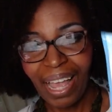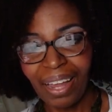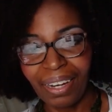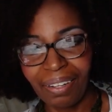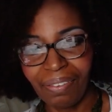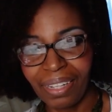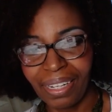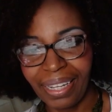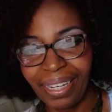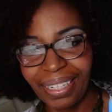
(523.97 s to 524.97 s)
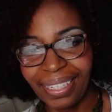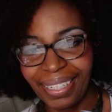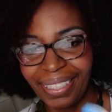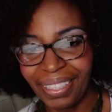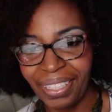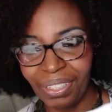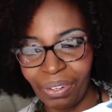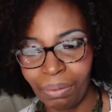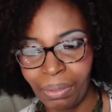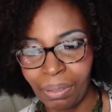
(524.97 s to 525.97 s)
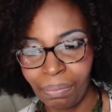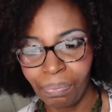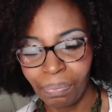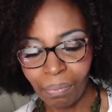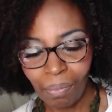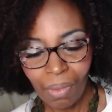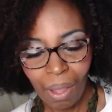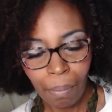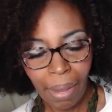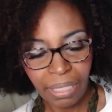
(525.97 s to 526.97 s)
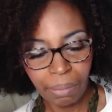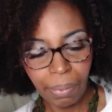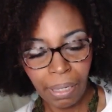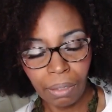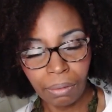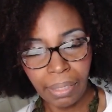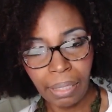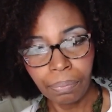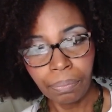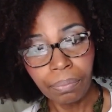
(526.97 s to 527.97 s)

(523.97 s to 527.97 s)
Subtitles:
I'll leave you the link in the description box below. Now,